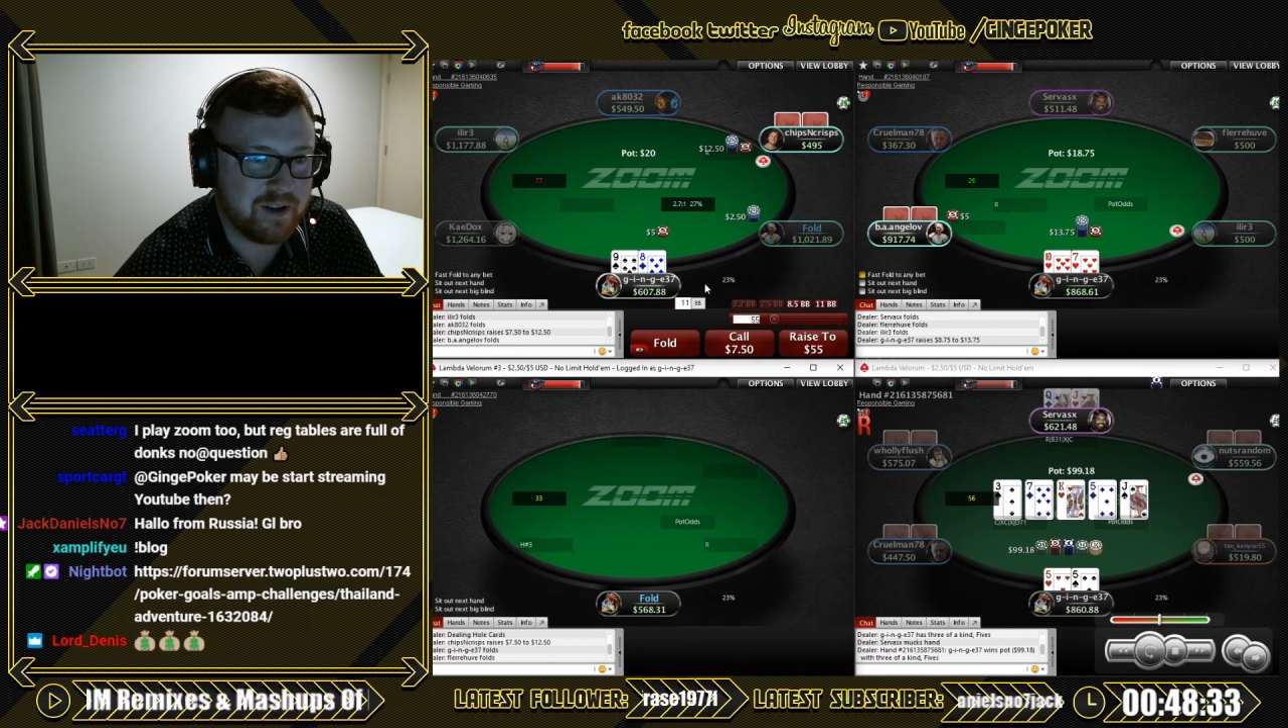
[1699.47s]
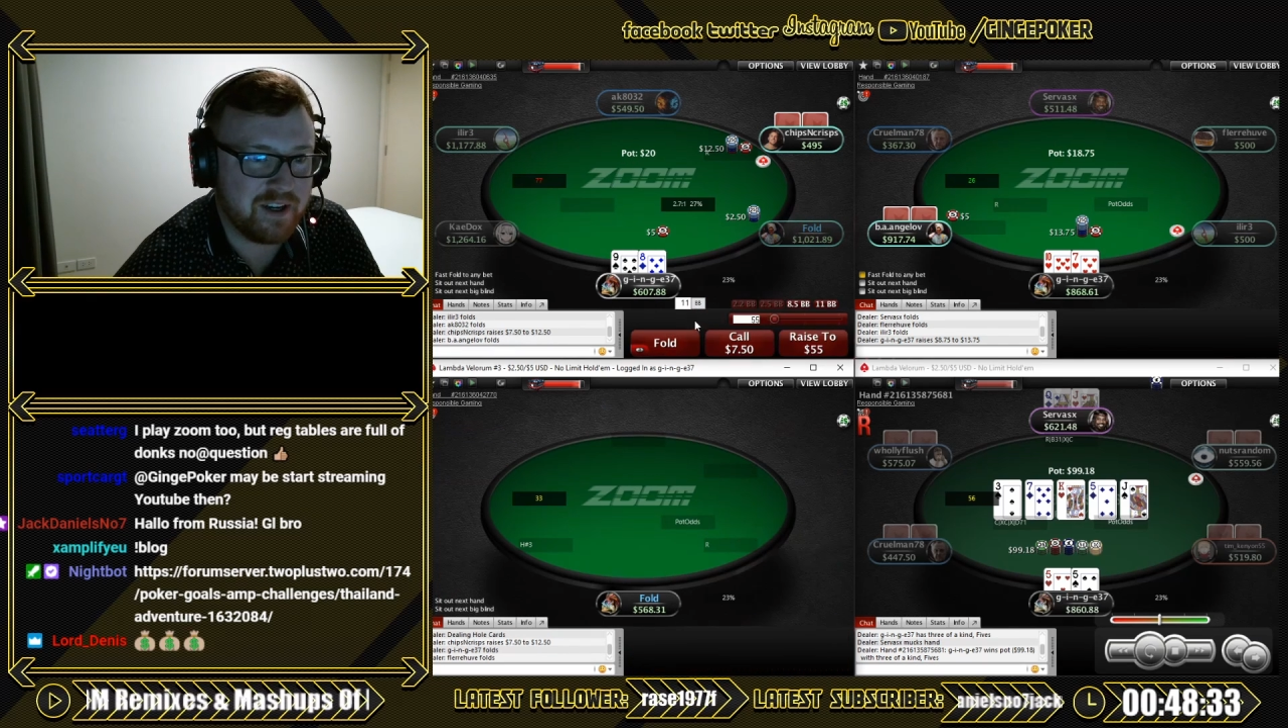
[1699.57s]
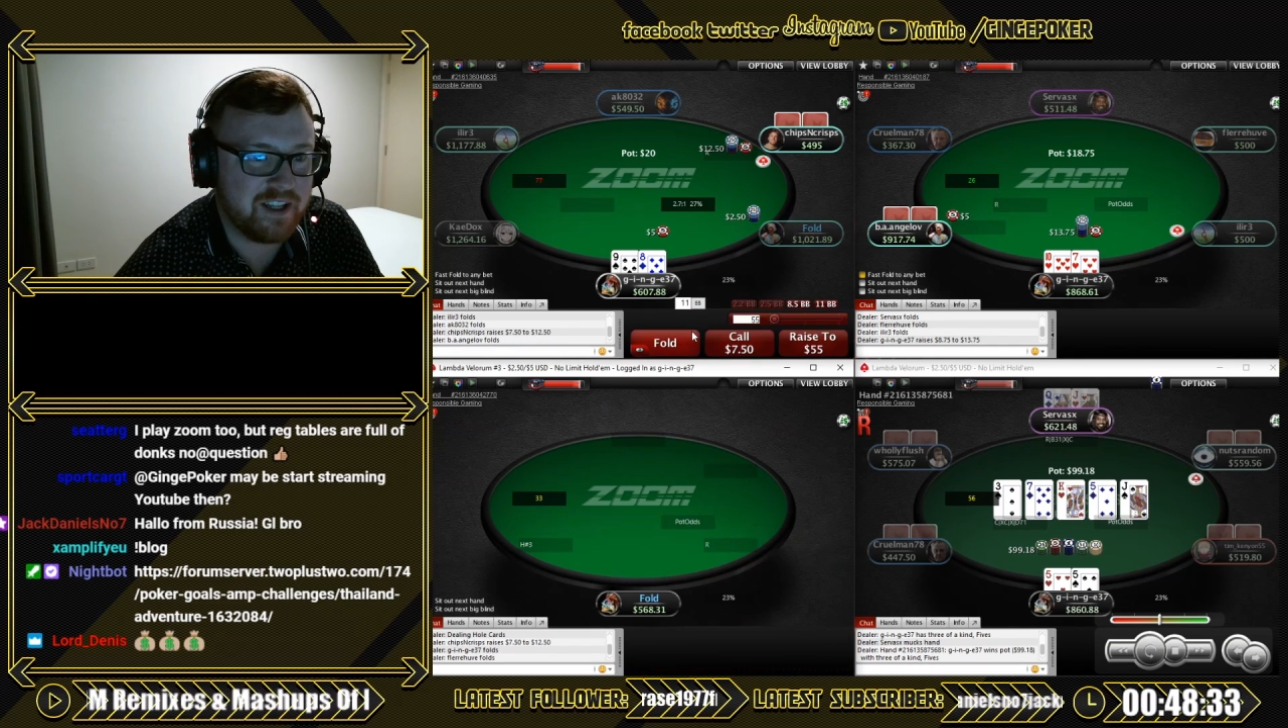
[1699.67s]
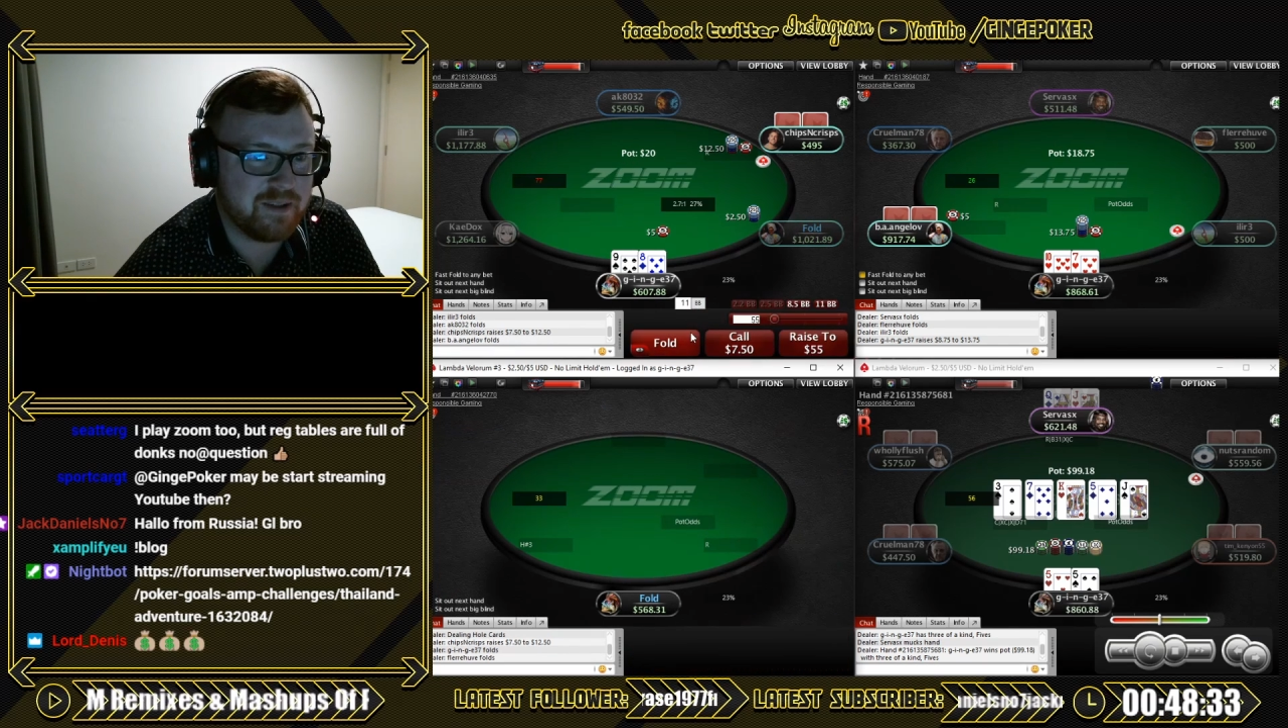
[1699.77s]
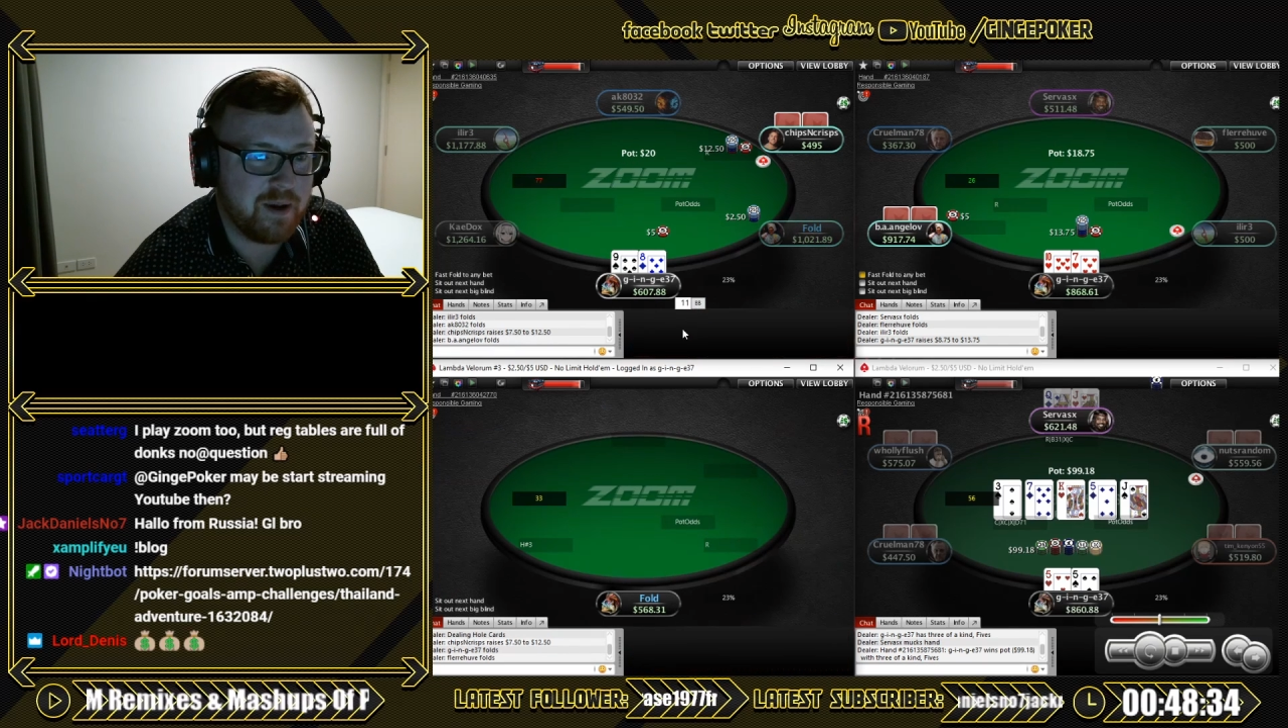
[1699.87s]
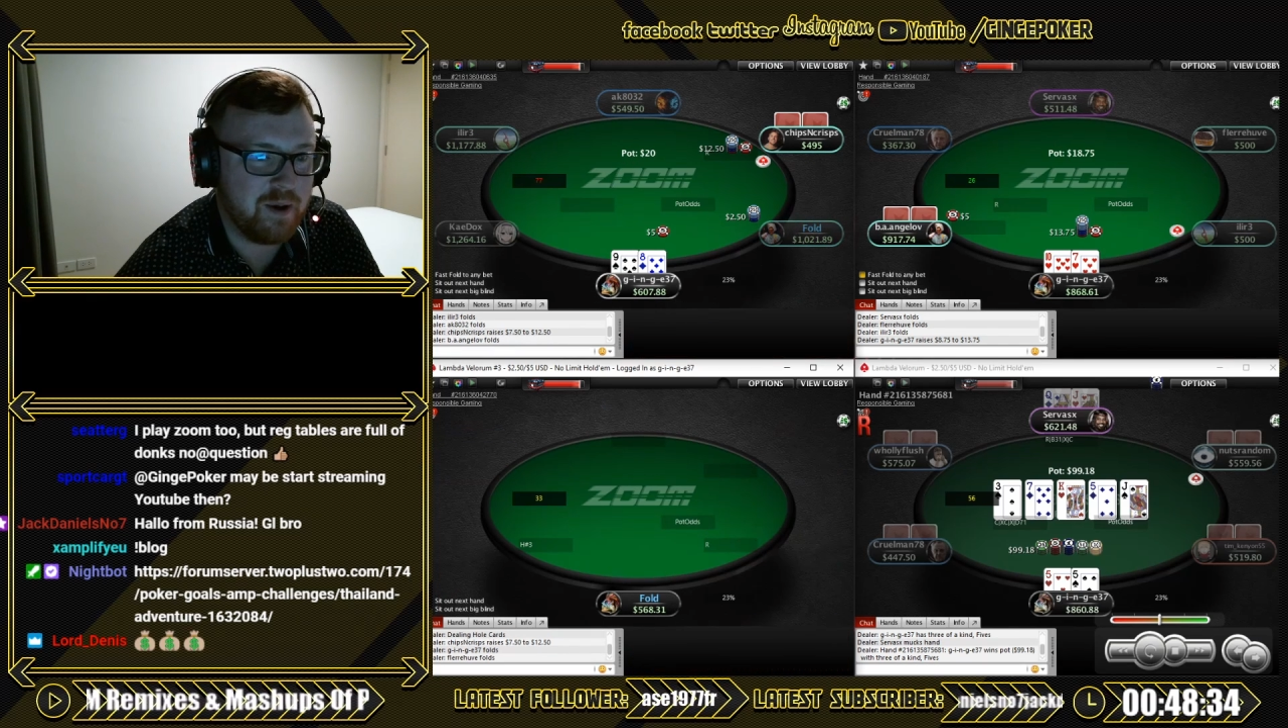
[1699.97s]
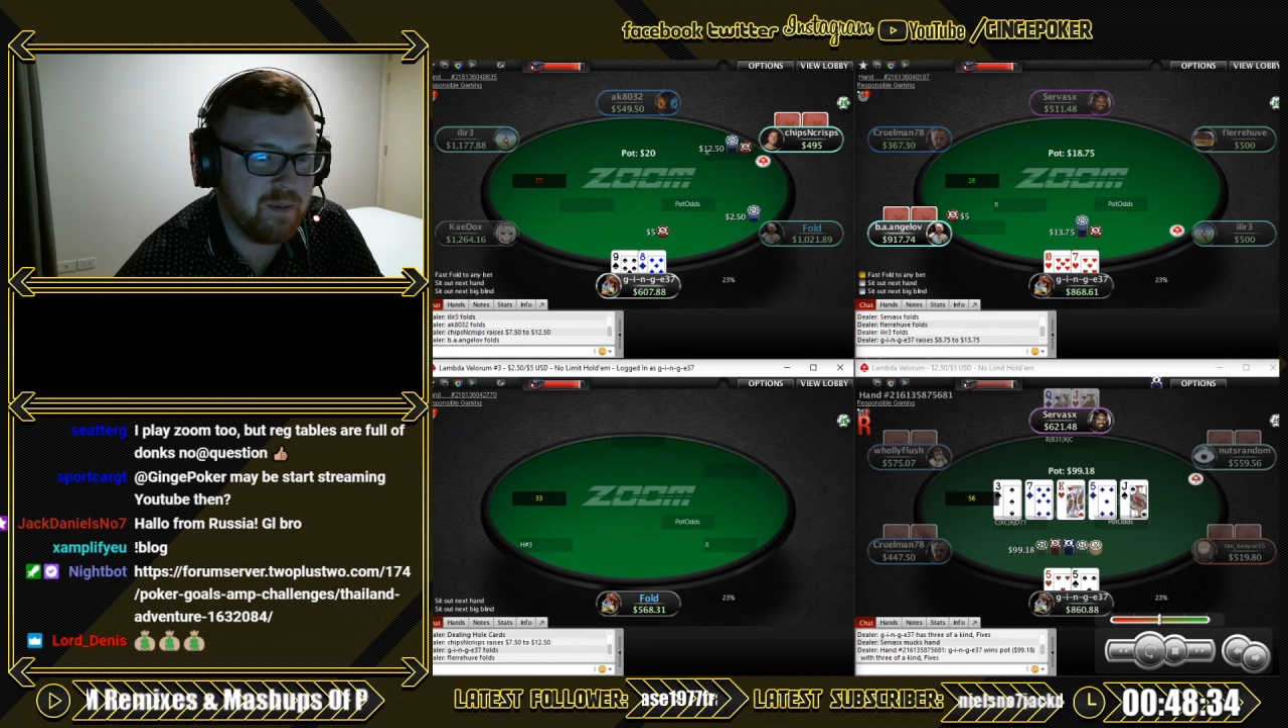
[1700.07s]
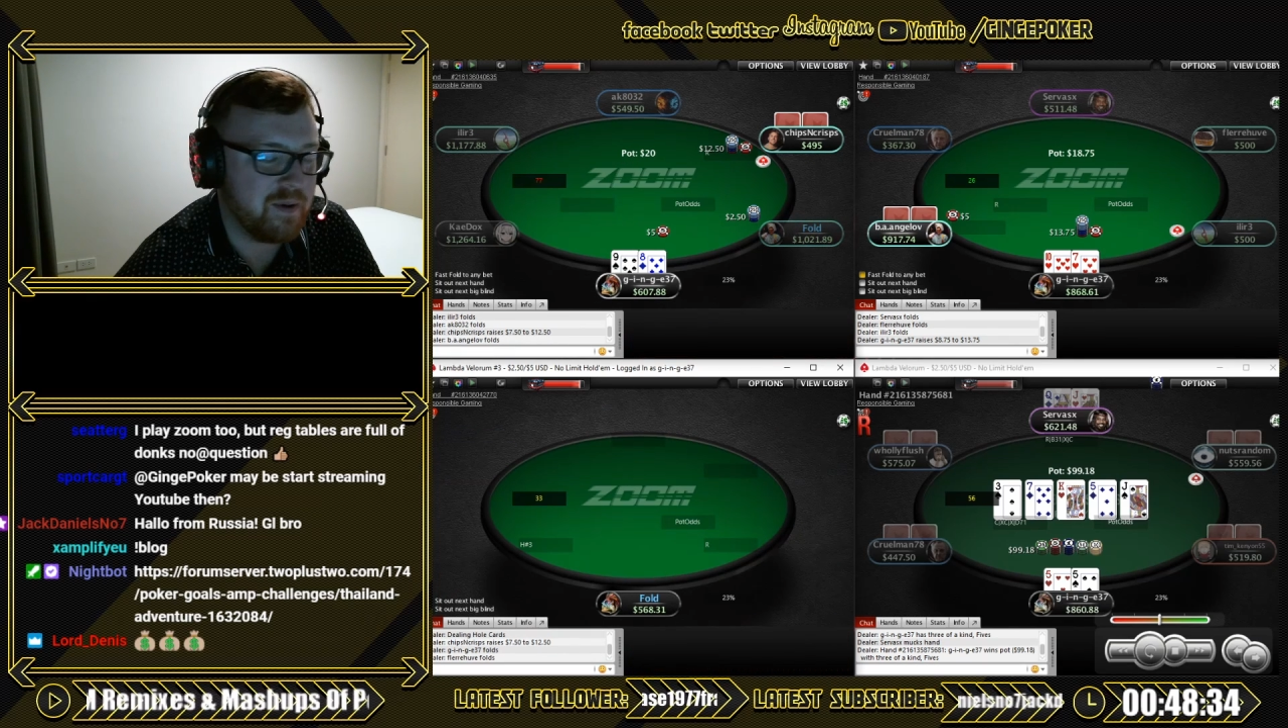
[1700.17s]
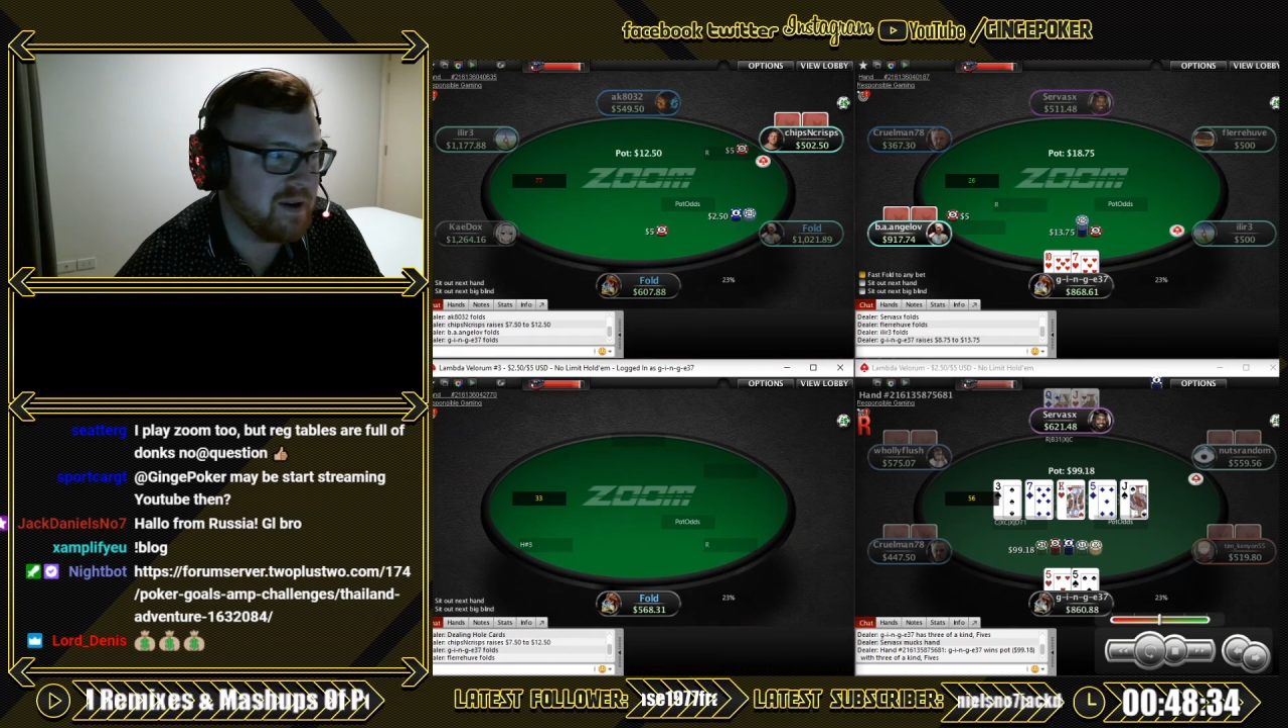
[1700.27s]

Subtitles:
need some help.